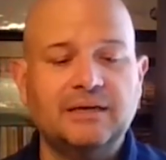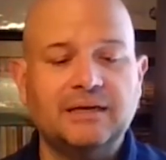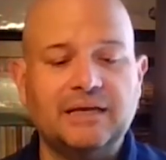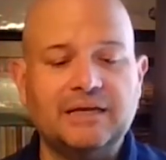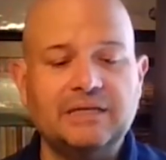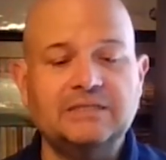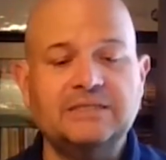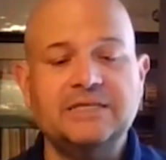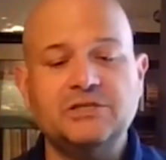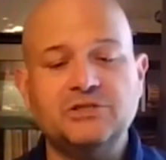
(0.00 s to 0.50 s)

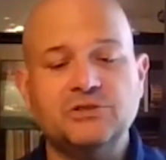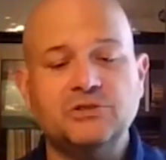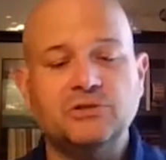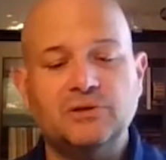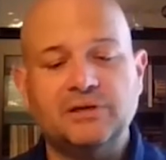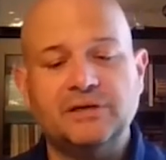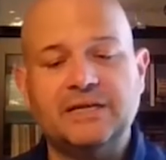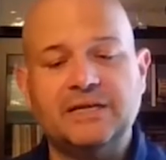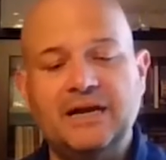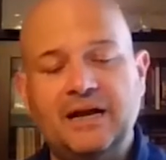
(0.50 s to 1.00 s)
kind of digital
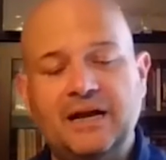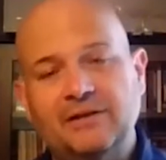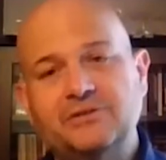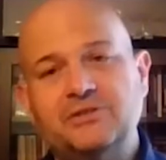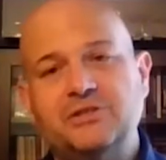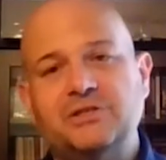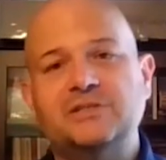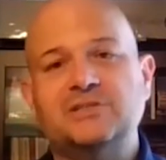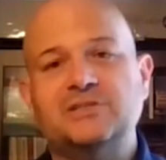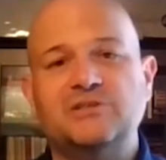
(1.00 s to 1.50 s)

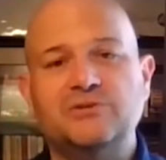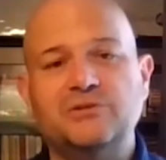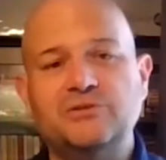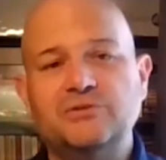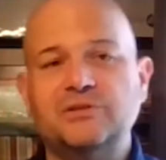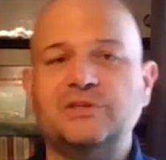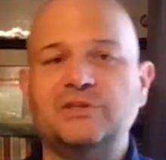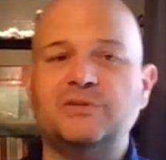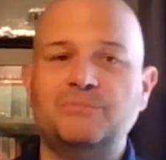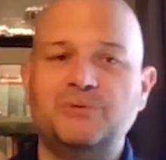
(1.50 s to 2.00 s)
archaeology, so
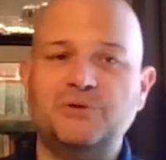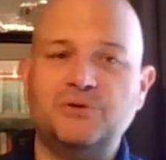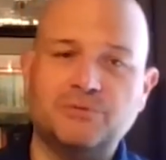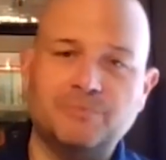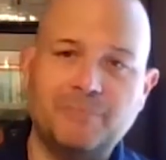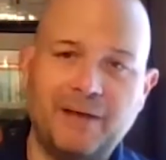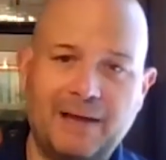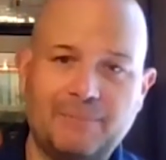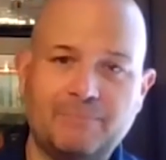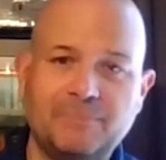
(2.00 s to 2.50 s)
using computer
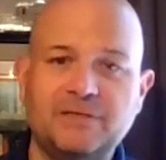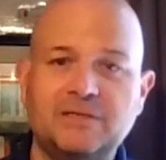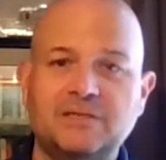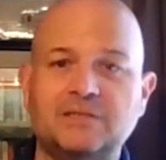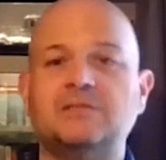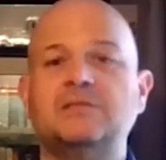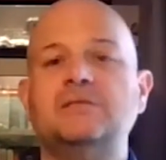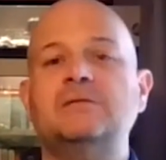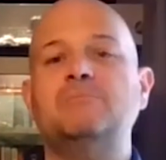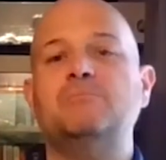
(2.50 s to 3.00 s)
mapping
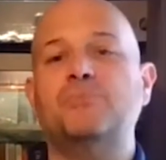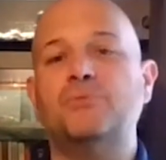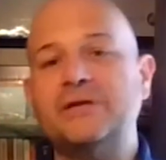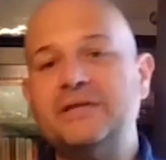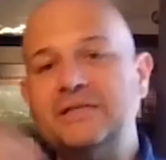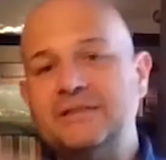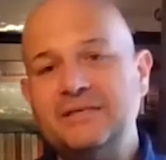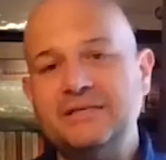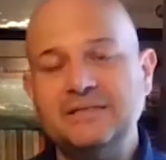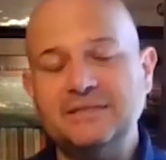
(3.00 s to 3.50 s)
to
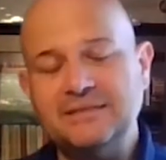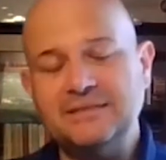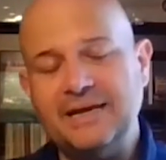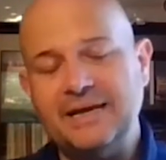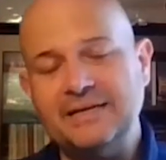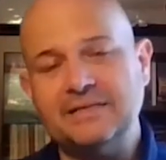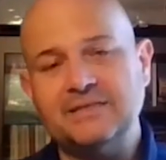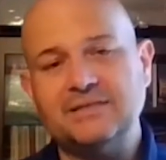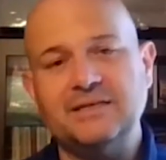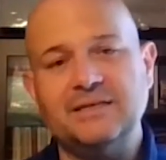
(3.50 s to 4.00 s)
bring these
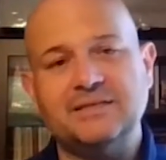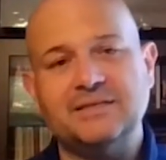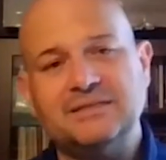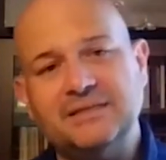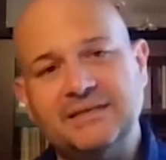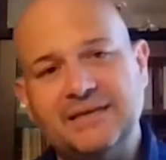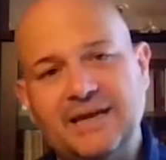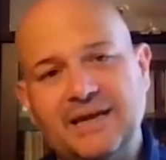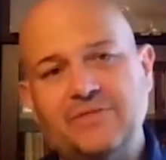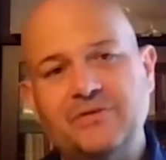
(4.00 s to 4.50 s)
data sets
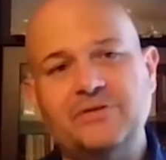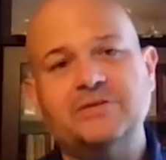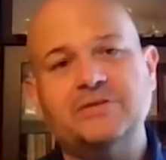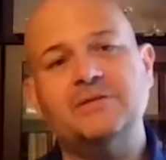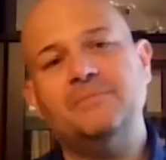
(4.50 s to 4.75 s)
together,